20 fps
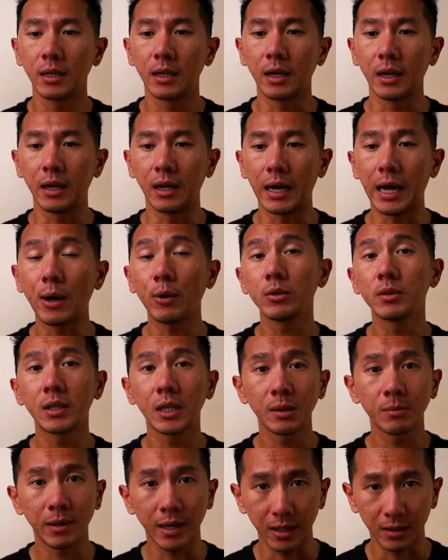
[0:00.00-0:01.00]
uh, our
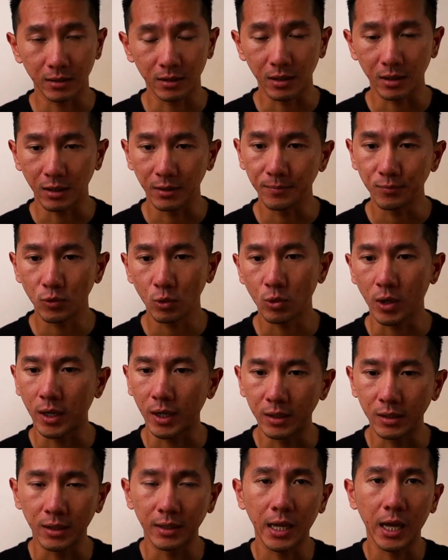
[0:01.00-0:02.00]
team had done,
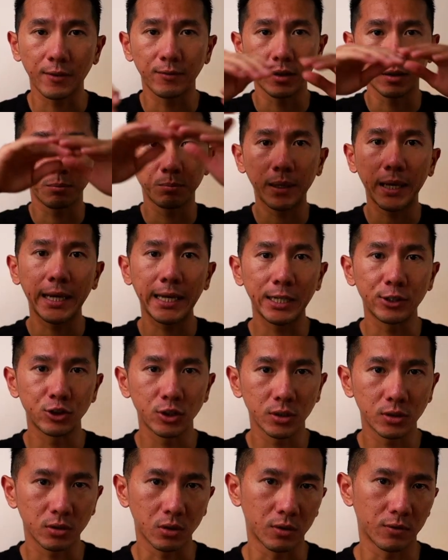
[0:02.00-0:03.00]
rather than having
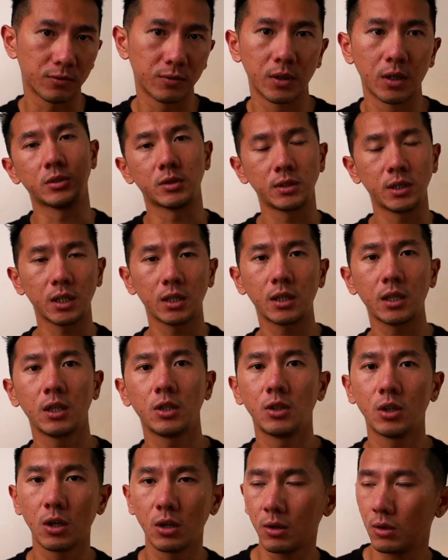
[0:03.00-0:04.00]
pages of sticky
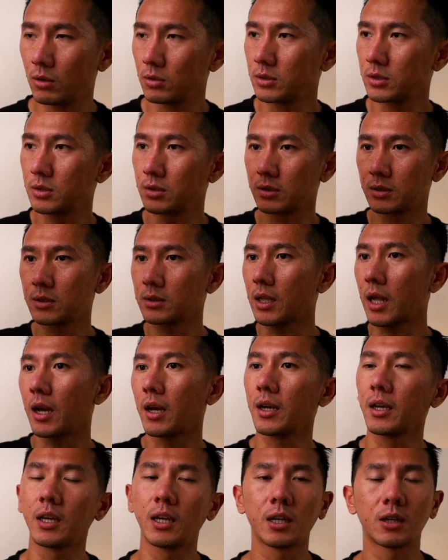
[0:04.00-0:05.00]
notes,
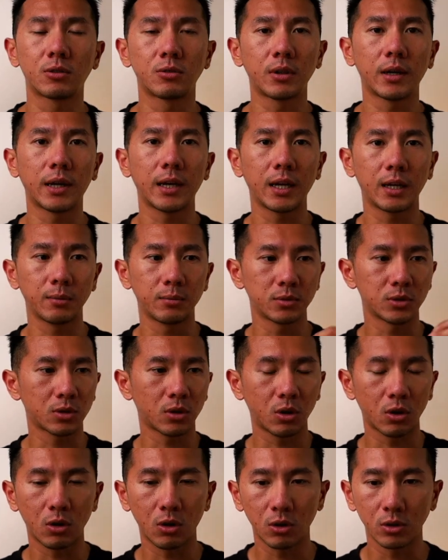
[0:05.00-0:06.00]
diagrams,
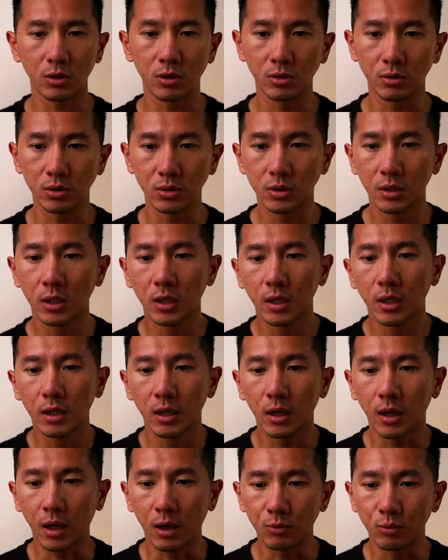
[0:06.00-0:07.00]
all those
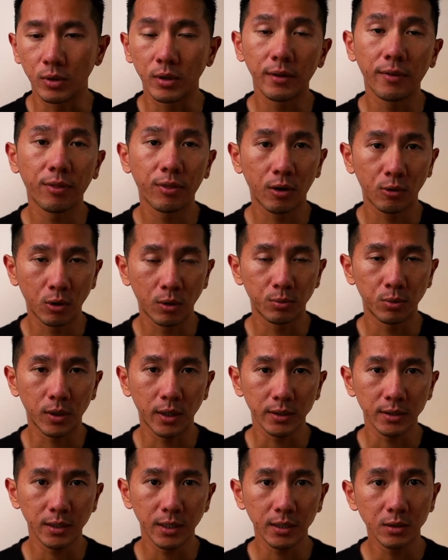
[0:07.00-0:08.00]
uh, really thorough
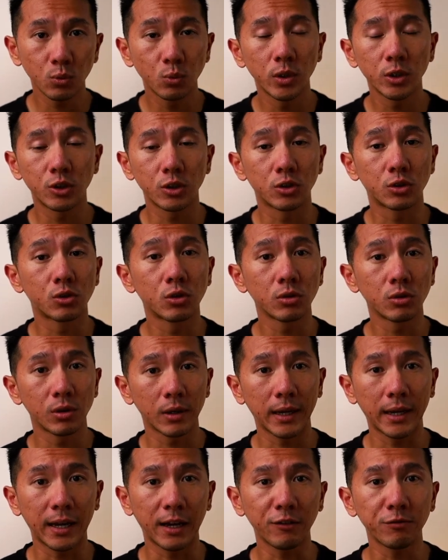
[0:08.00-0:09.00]
process, which is good to
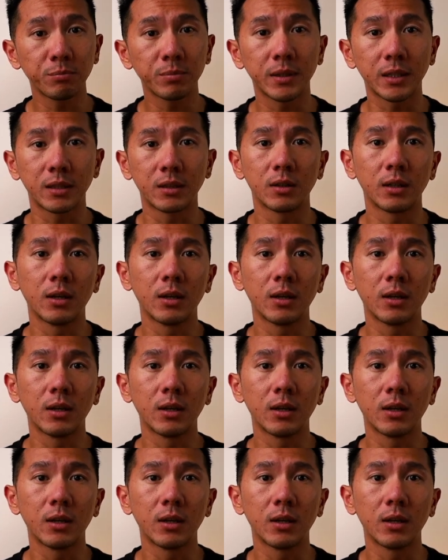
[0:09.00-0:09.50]
have, but